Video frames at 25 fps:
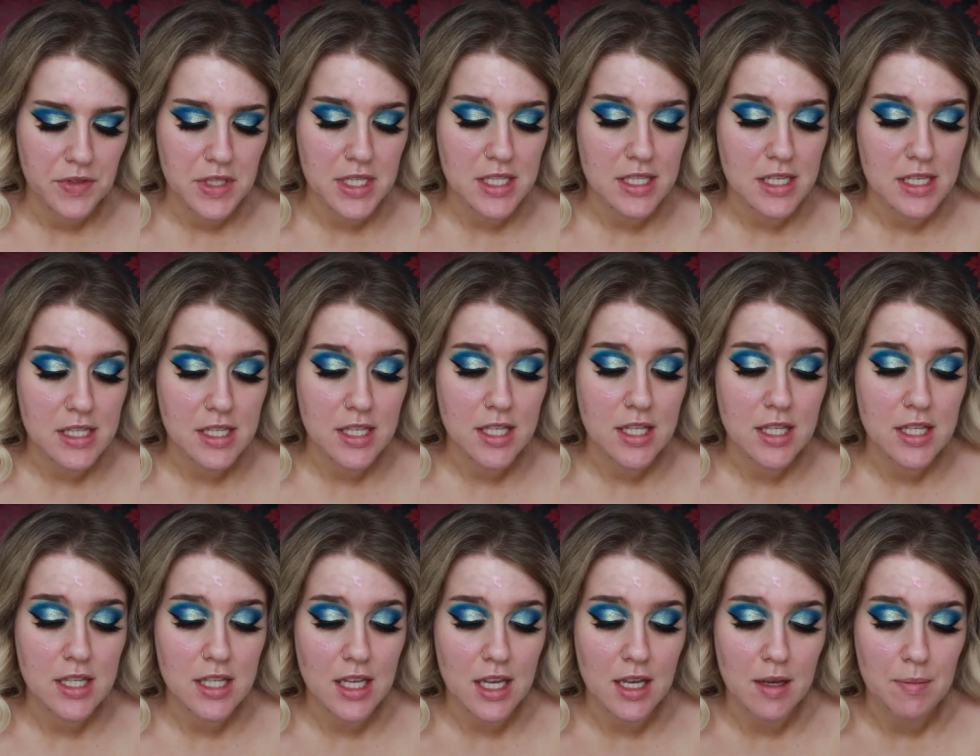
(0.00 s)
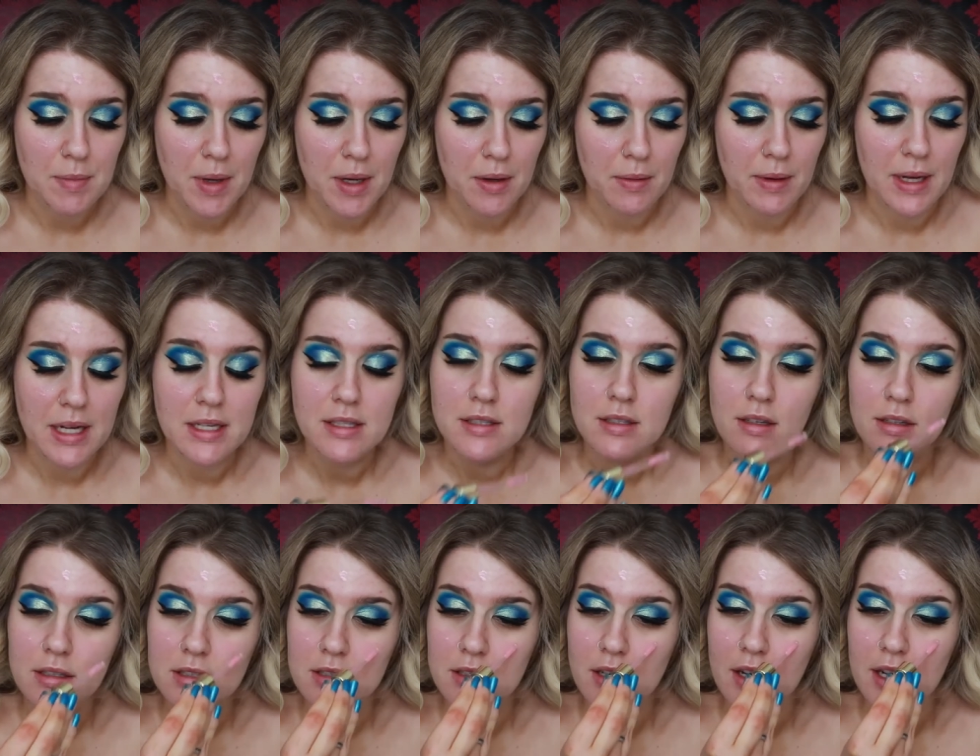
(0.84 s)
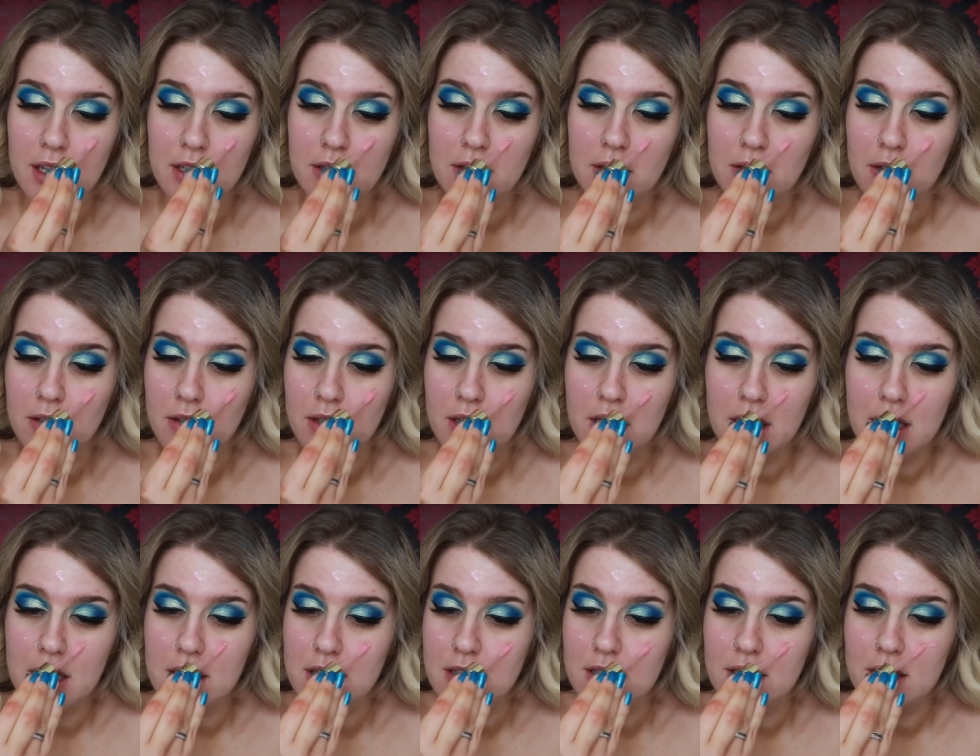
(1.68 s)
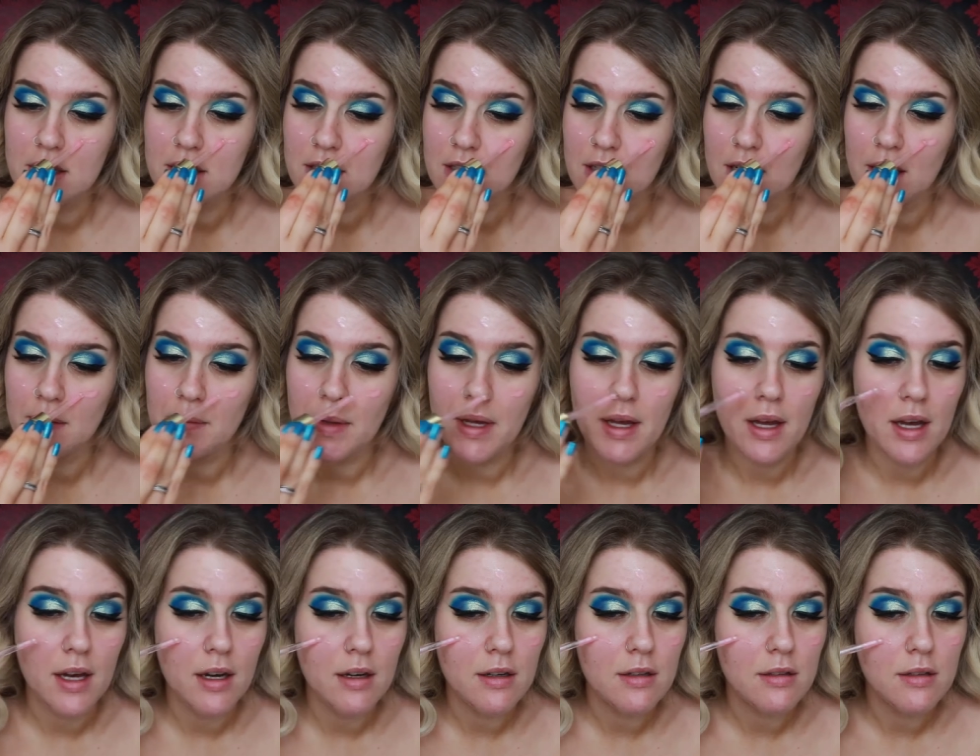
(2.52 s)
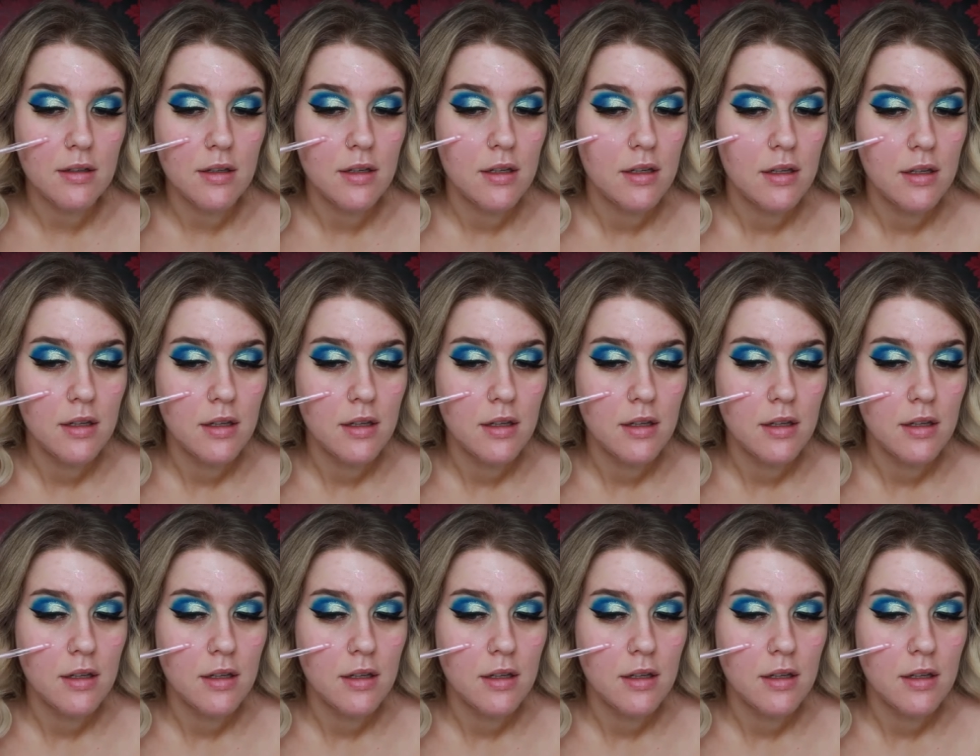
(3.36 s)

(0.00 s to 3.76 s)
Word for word: This is thick, by the way, so it's like not easy to come out.